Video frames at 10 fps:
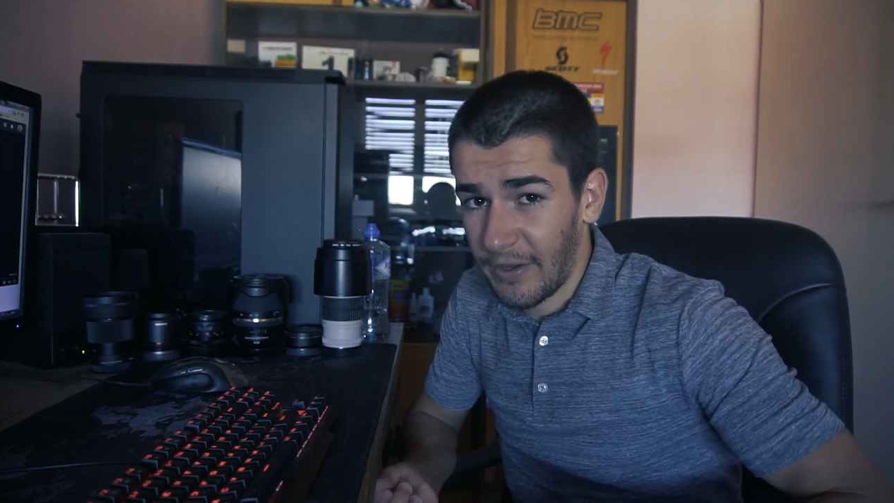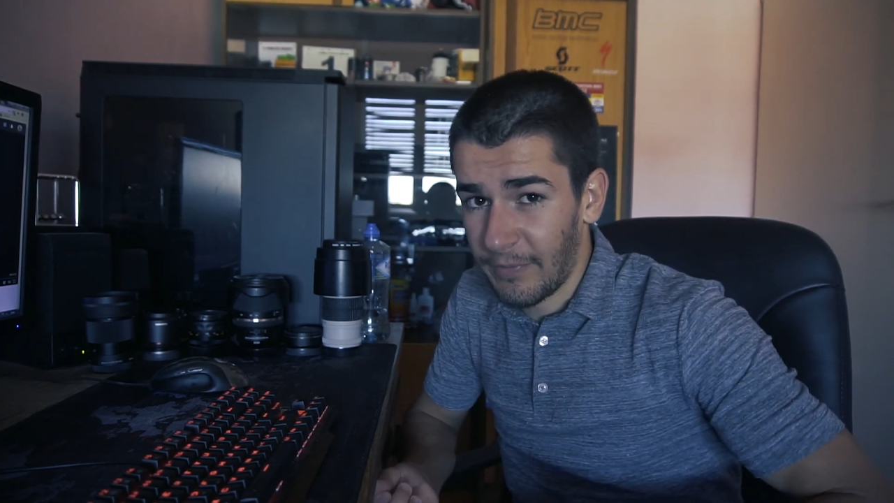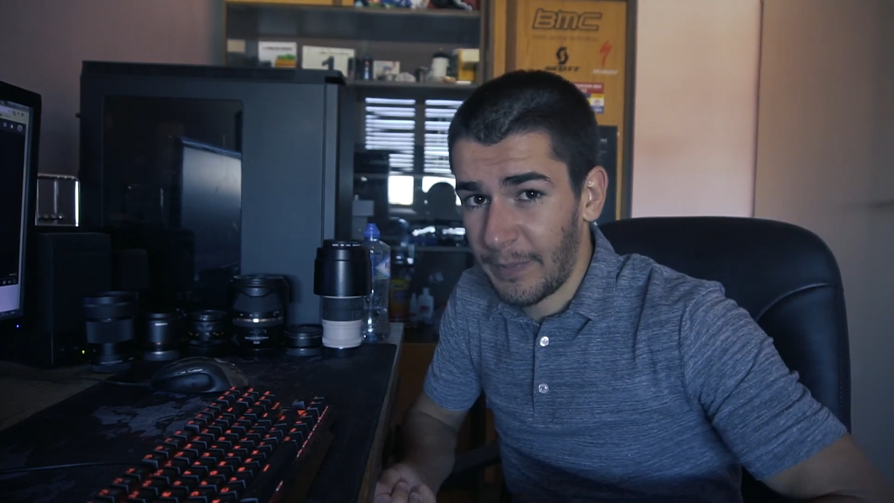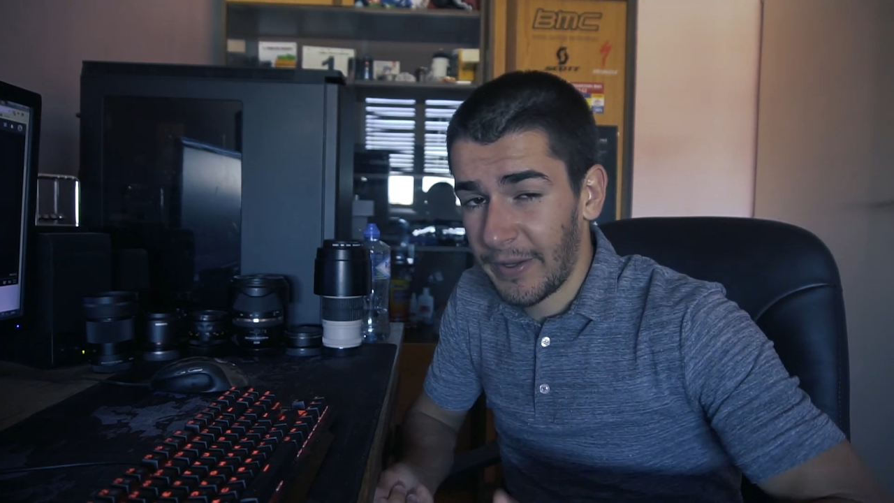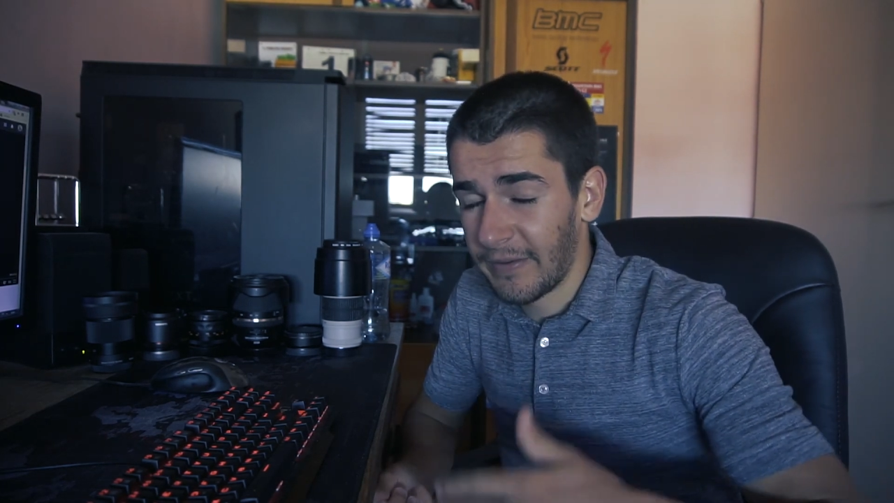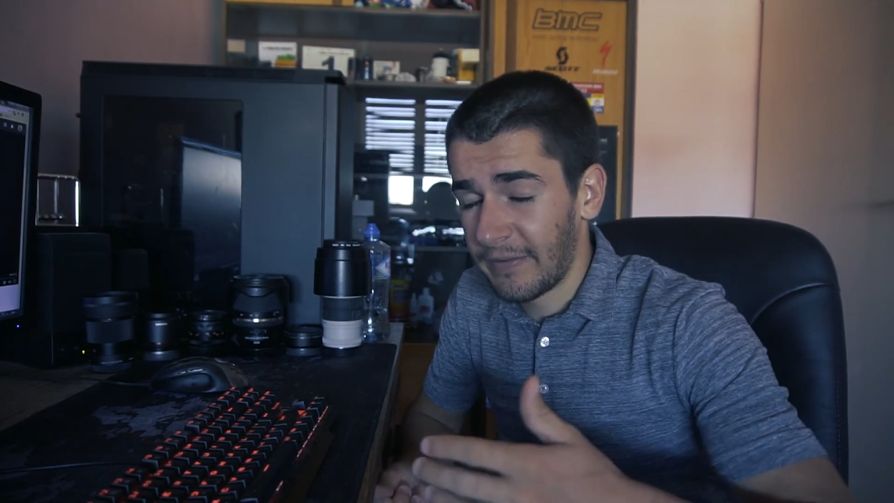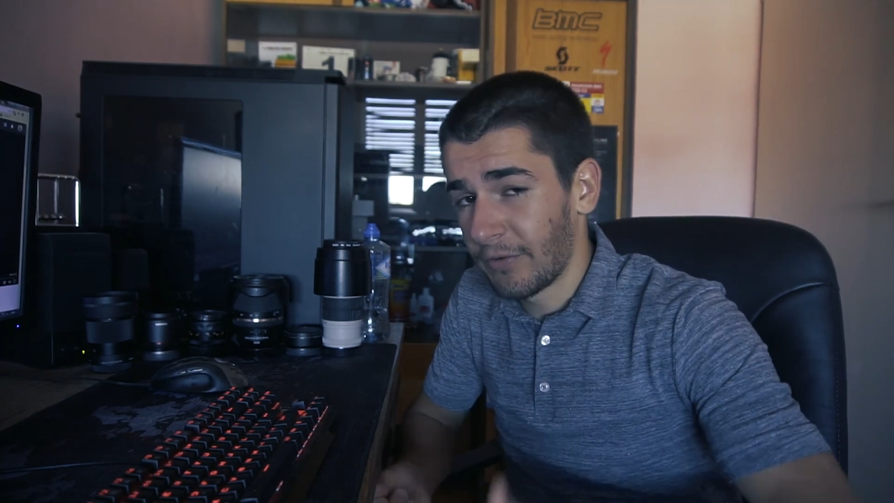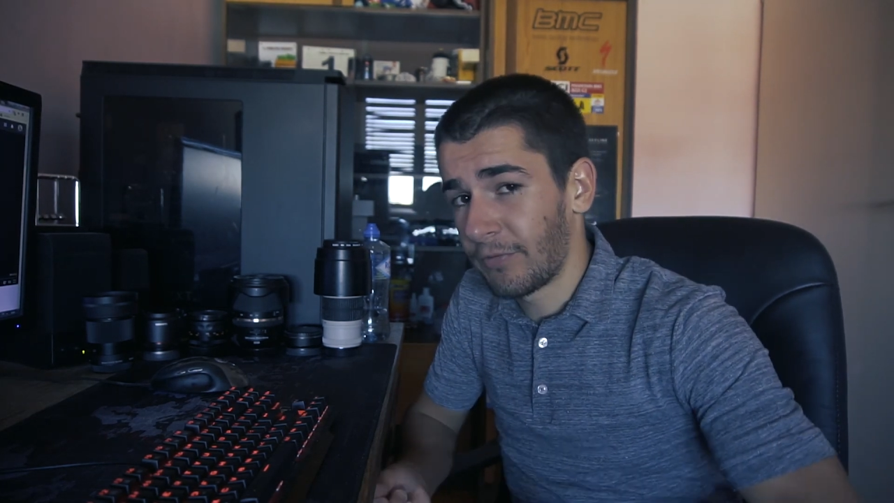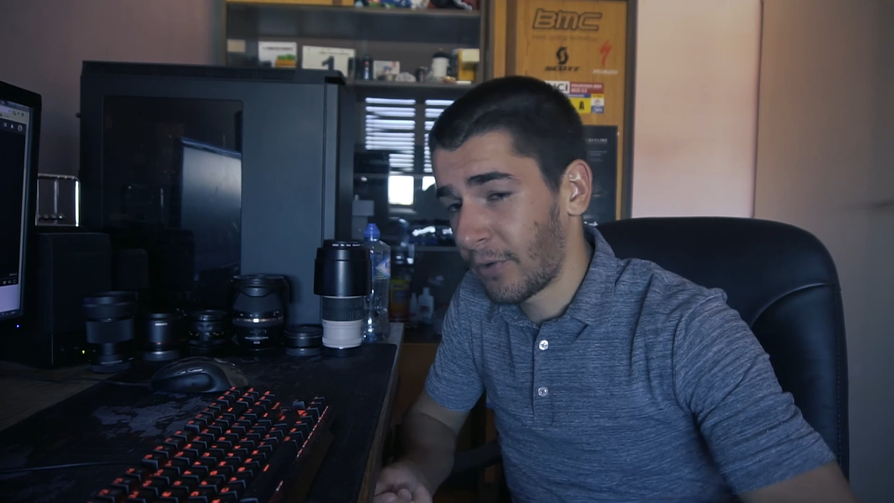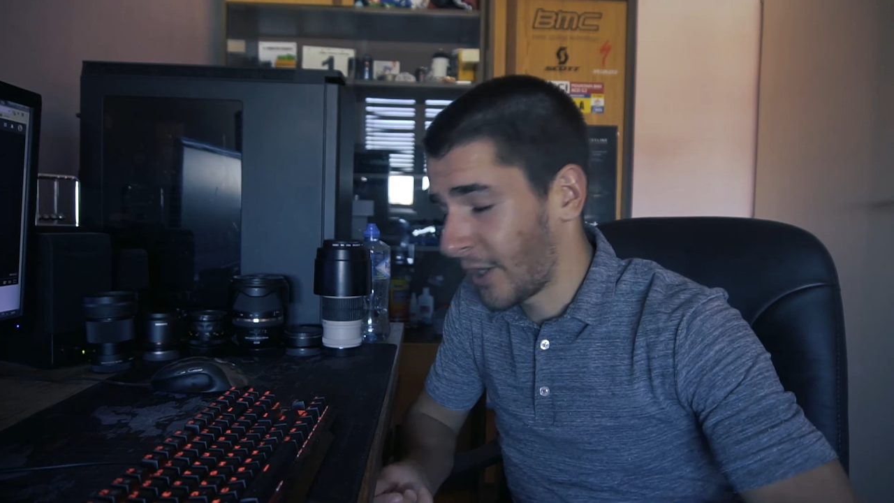FPS
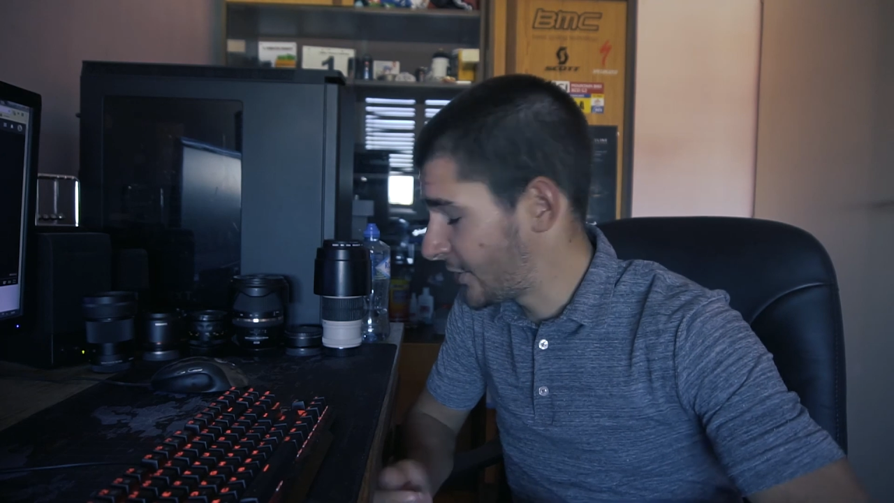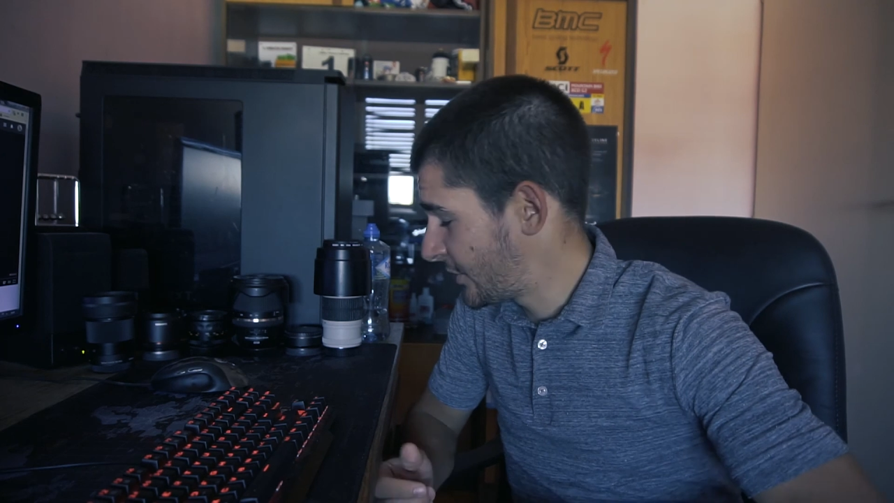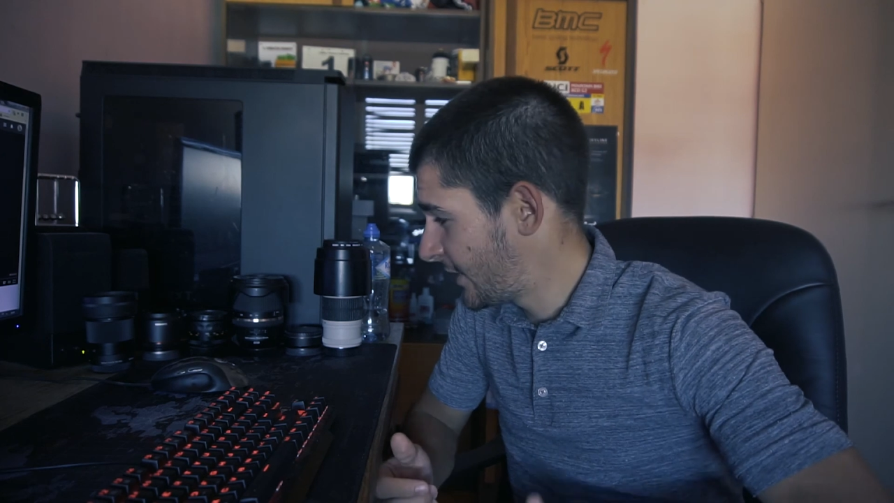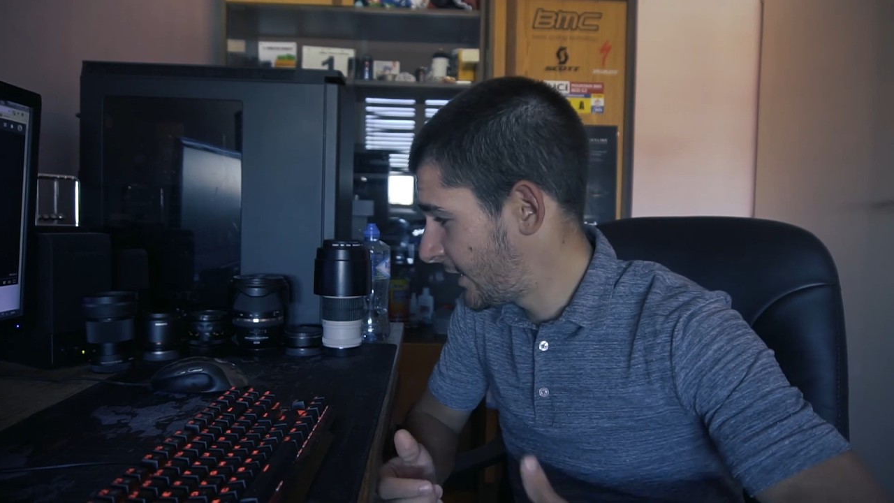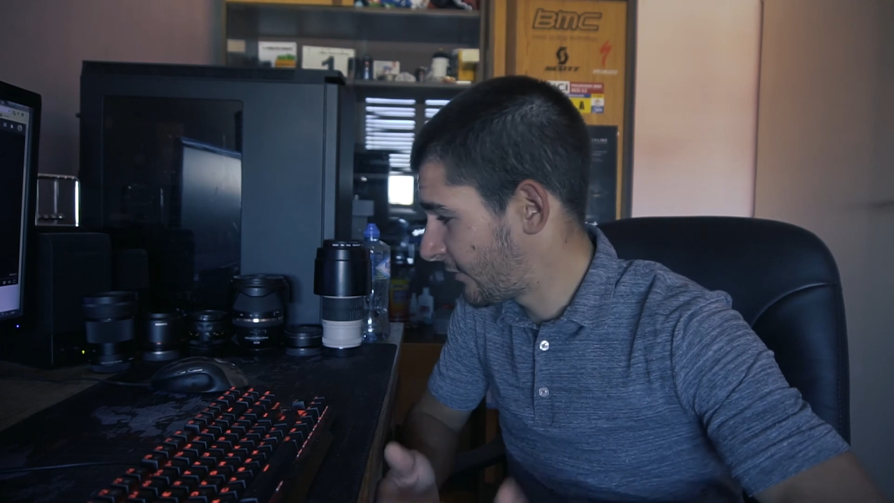in Full HD,